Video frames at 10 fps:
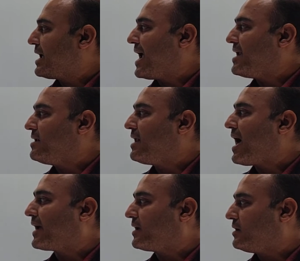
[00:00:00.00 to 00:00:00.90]
and
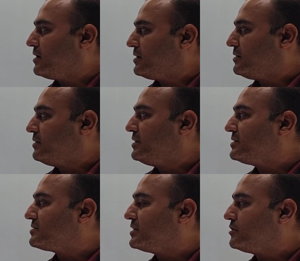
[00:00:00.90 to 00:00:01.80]
lie
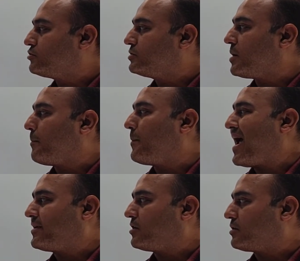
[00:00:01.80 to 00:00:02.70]
listening to the
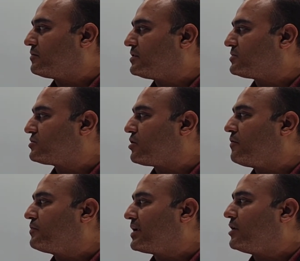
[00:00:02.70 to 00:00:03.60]
patter of the
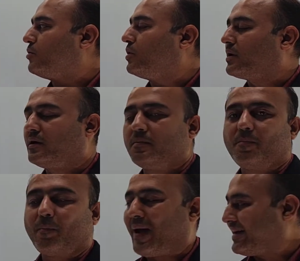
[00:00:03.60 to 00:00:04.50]
soft rain overhead.
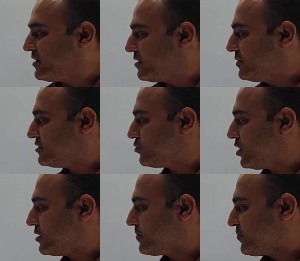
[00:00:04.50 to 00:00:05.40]
Patter means
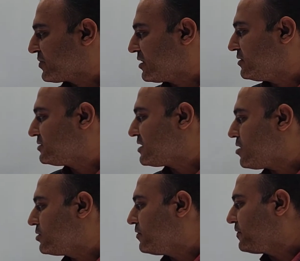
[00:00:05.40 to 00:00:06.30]
what? The
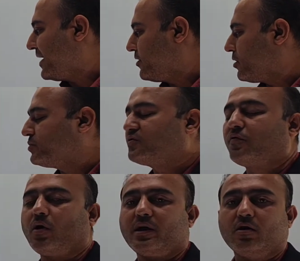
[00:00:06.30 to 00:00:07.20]
sound of raindrops
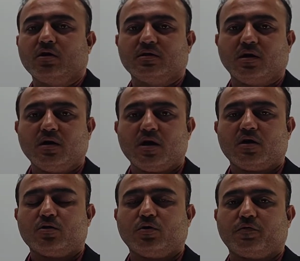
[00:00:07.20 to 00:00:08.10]
falling on
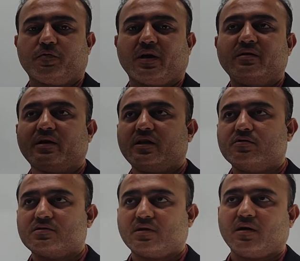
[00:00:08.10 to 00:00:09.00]
the roof.
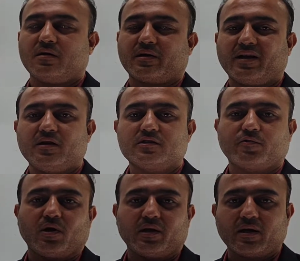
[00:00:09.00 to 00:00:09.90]
Continues, the rain is
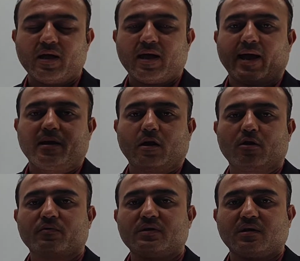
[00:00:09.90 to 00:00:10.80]
falling, and
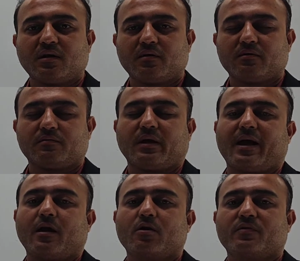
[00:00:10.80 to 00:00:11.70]
along with
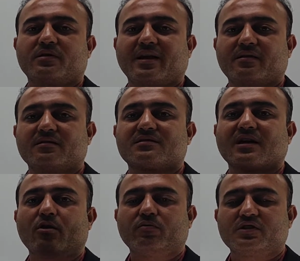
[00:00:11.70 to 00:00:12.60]
that the
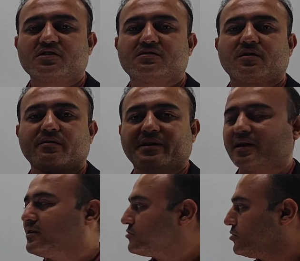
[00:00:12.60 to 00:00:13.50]
sound which is
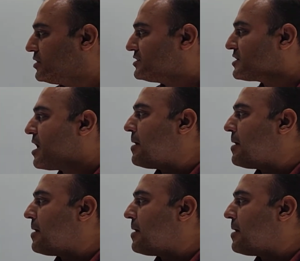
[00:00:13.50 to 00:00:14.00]
generated is known as